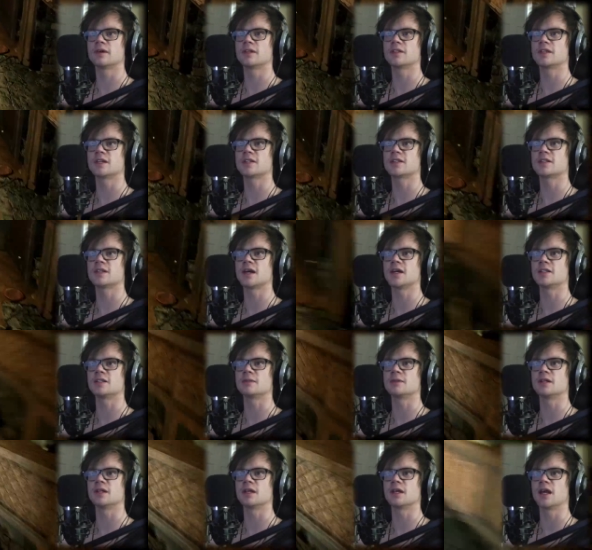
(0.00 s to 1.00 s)
I say it's nice, I
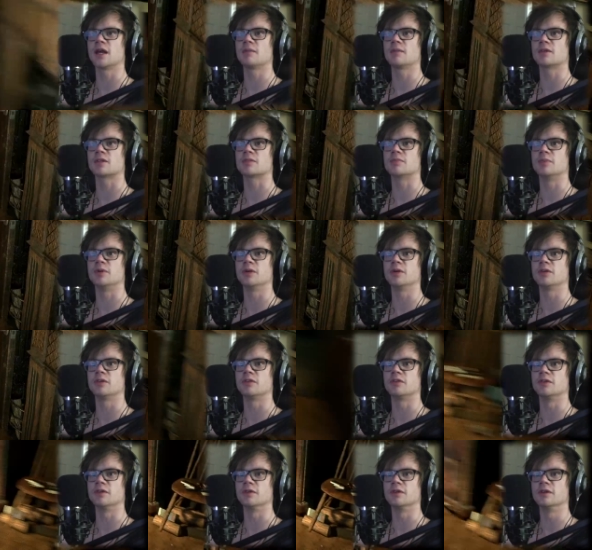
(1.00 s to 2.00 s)
mean the game looks
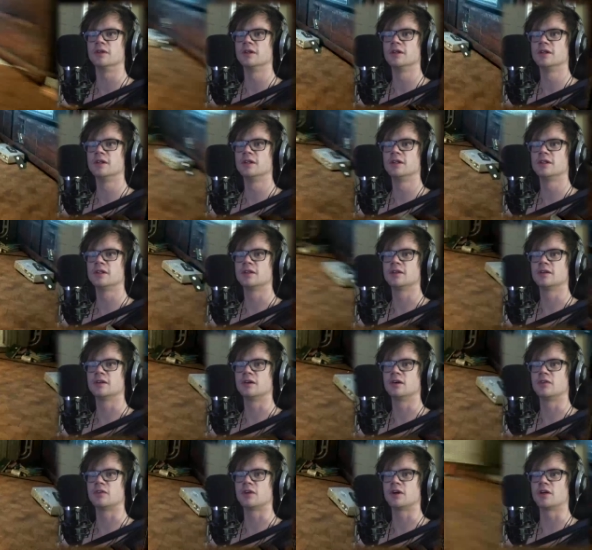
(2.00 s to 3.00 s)
beautiful.
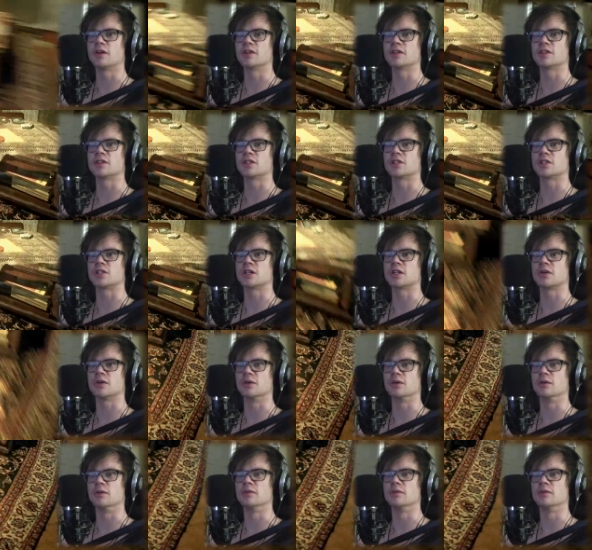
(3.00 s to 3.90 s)
Overall, this is a shithole.